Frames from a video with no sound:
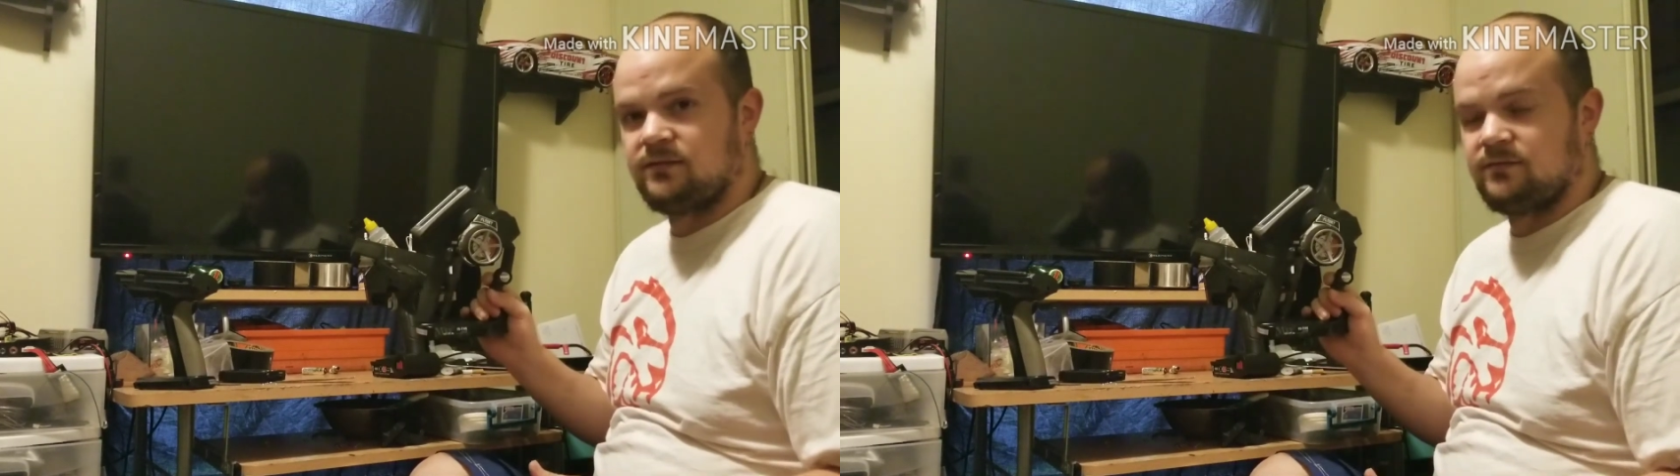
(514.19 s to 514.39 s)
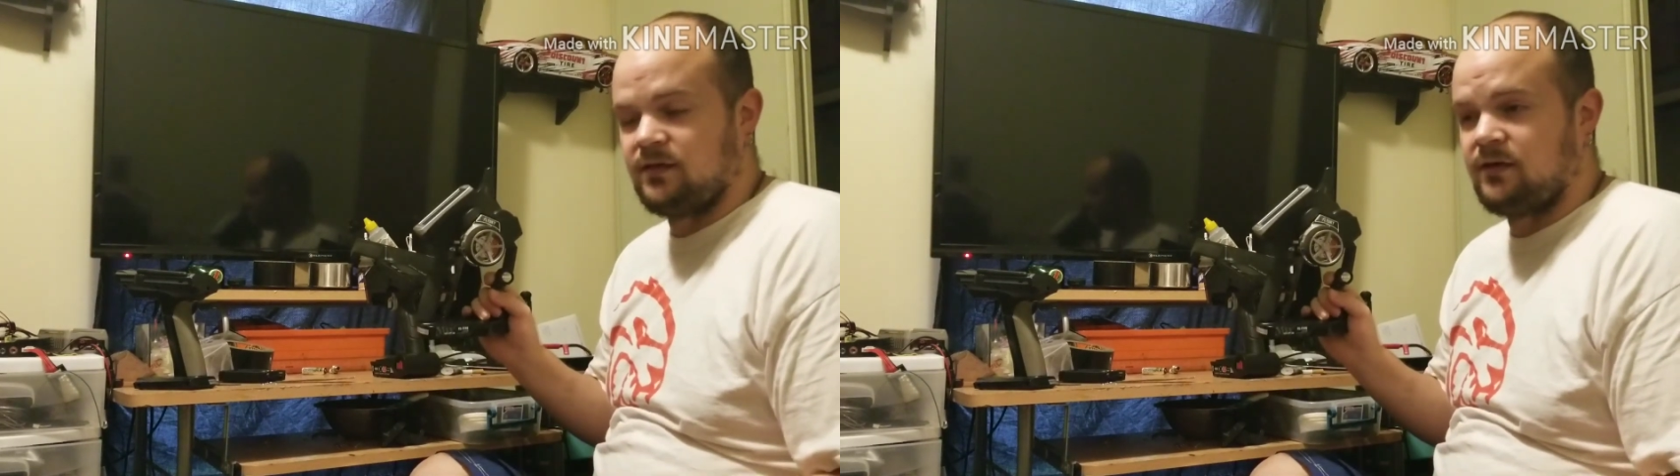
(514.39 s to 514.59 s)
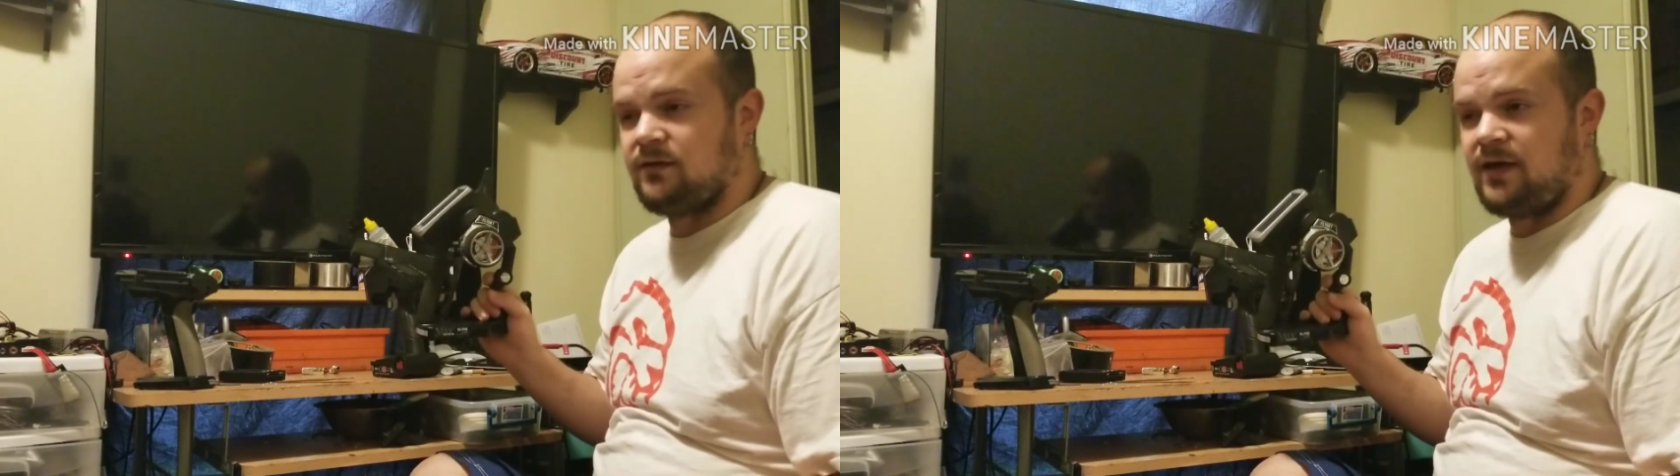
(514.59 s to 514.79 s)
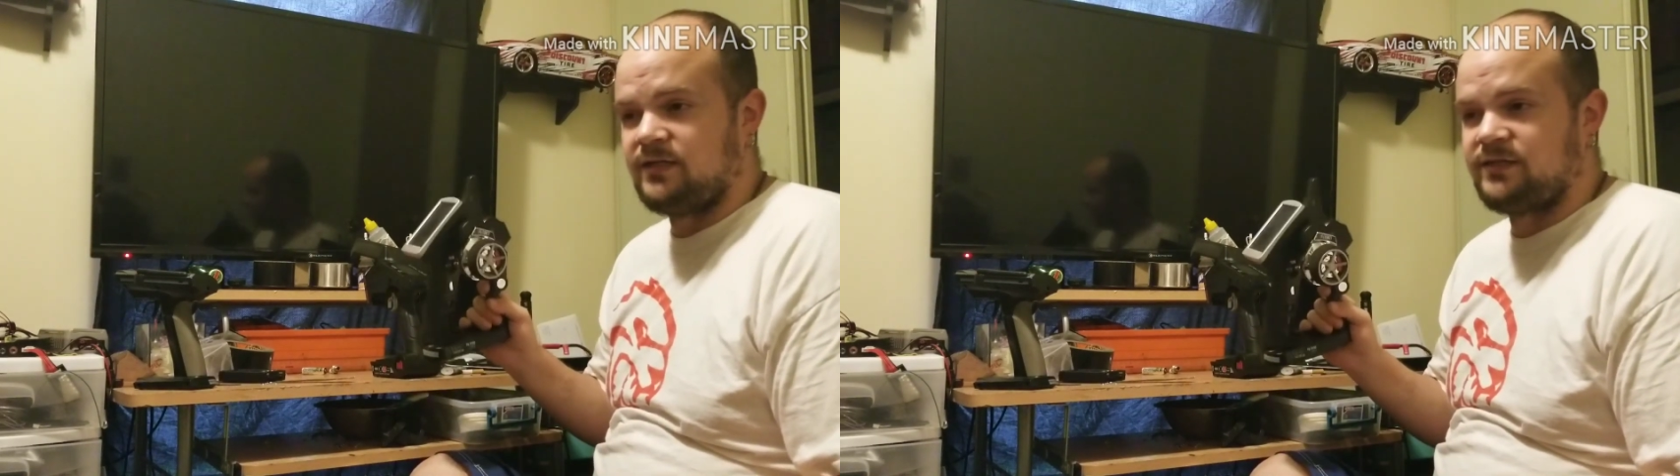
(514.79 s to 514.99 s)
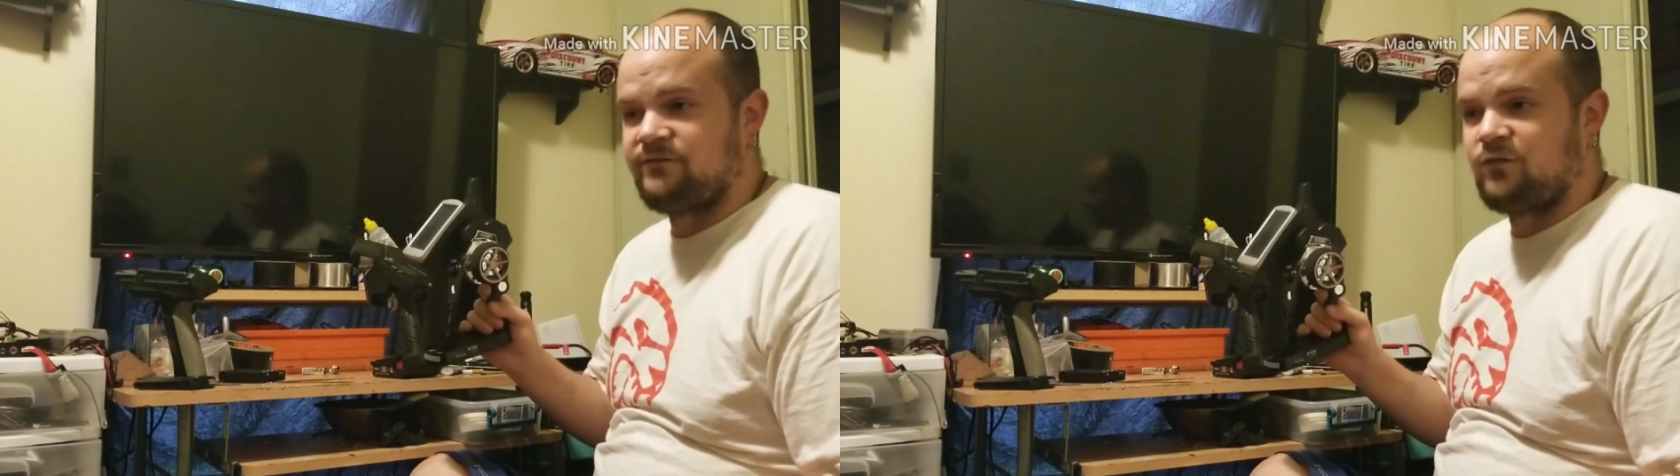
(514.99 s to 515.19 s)
the
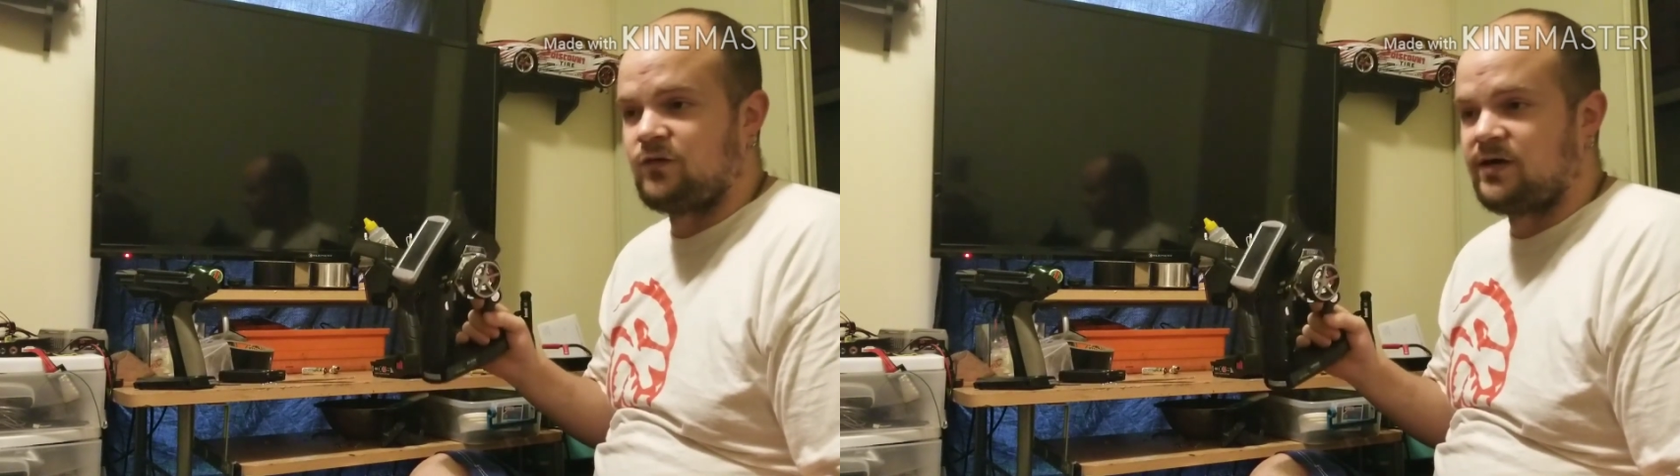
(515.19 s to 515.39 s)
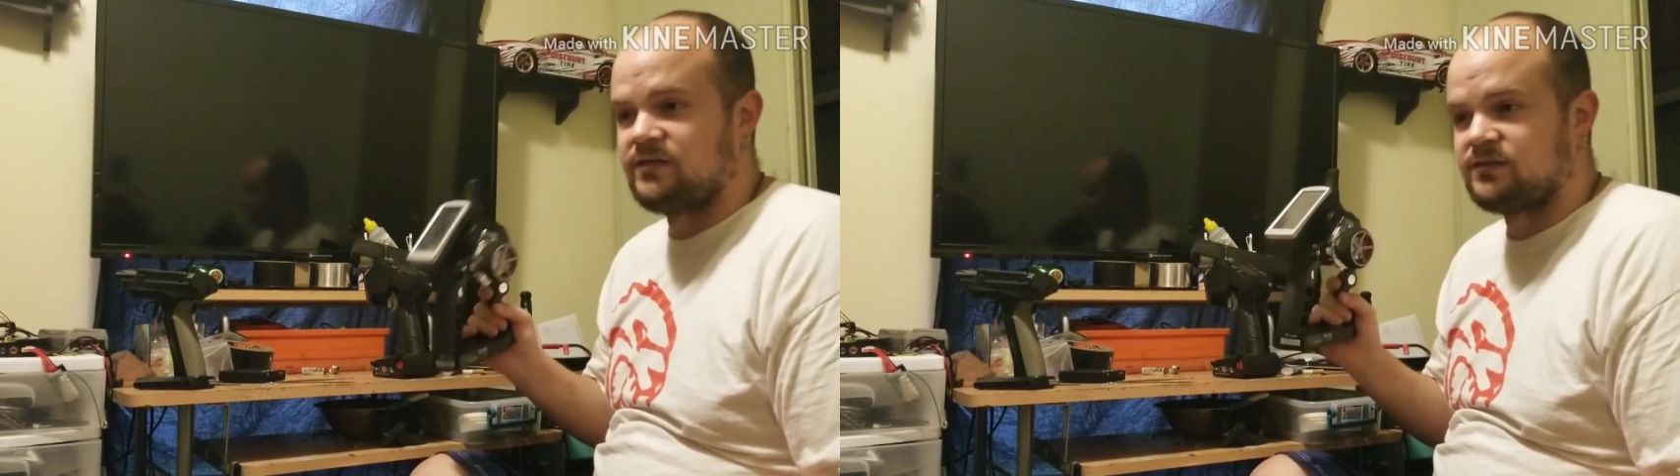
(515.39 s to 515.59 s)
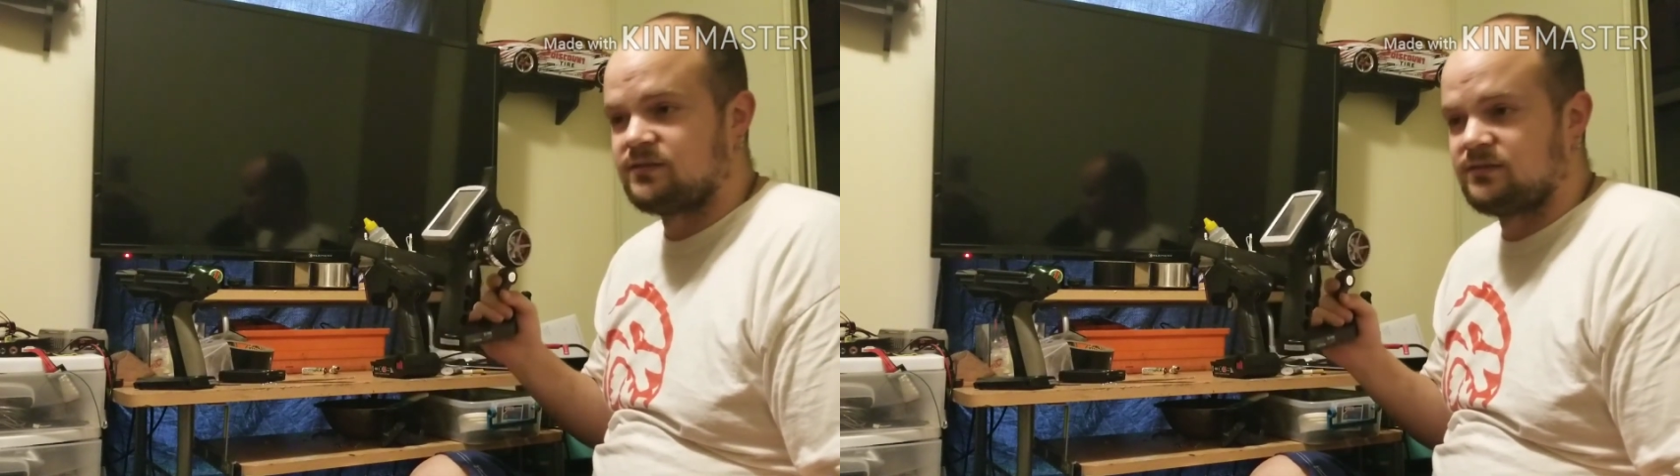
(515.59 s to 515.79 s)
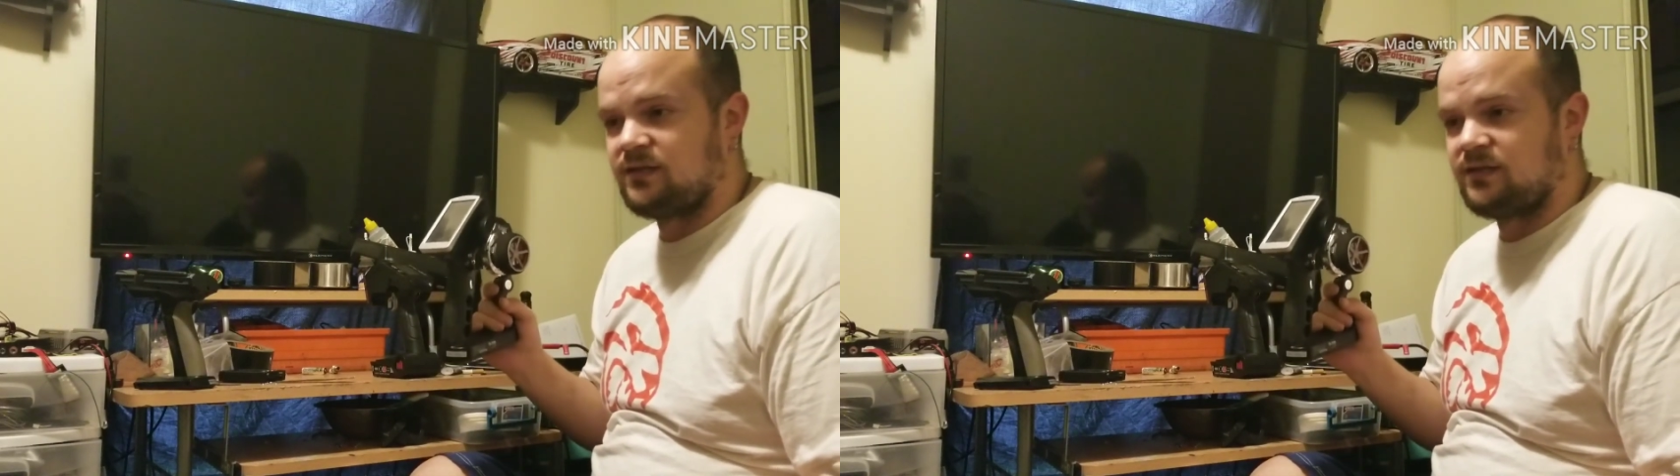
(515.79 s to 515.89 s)
IT4S,